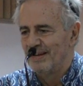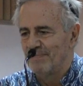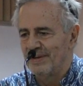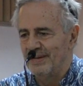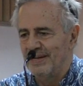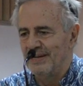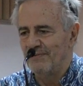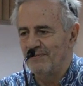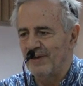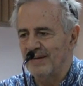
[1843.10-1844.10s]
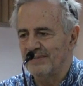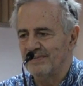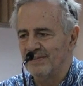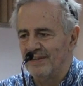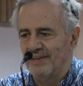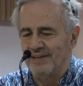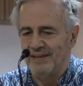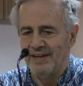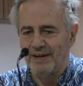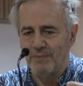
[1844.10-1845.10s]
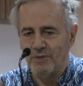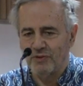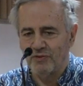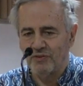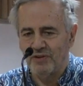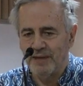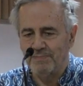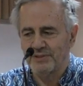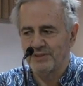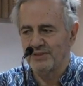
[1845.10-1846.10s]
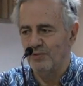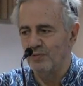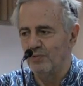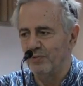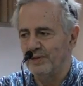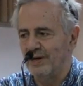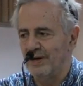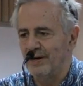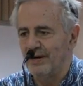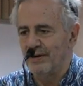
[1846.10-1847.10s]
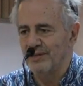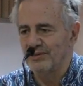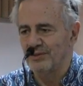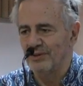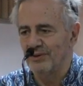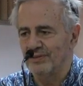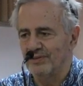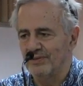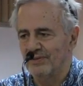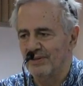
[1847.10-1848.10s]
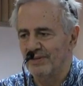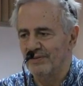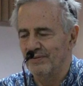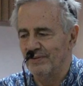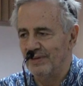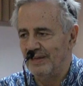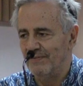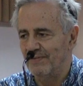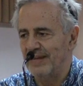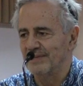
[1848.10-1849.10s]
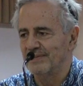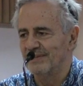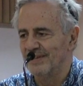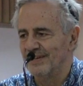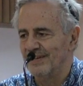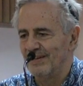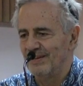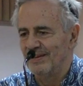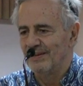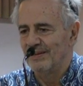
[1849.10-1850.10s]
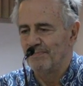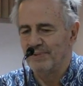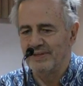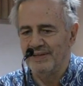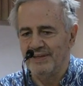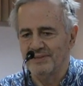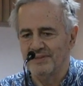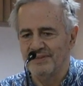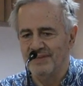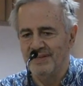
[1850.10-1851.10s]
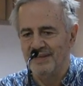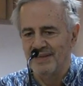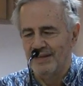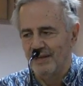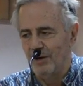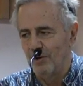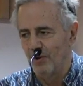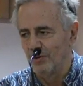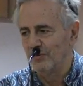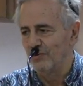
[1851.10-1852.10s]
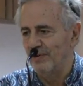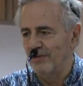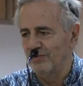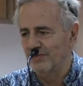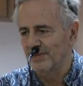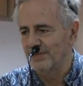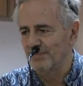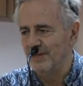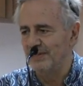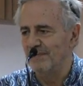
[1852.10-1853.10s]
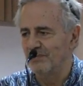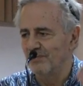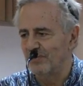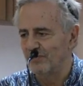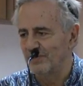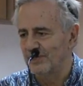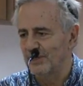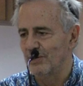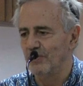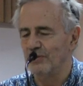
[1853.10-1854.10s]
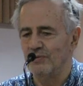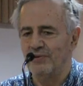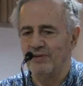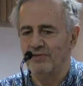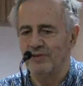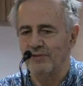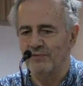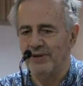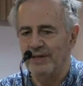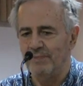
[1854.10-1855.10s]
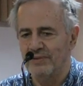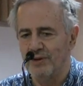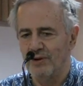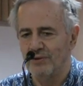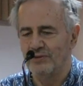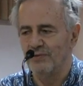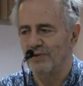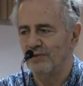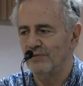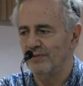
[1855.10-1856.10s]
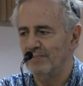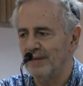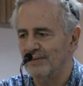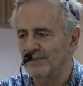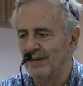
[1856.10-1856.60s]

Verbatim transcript: But in effect, um, what shapes who we are is not the event, but it's the long duration. There's a medium duration, there's a long duration. And for him, the long duration meant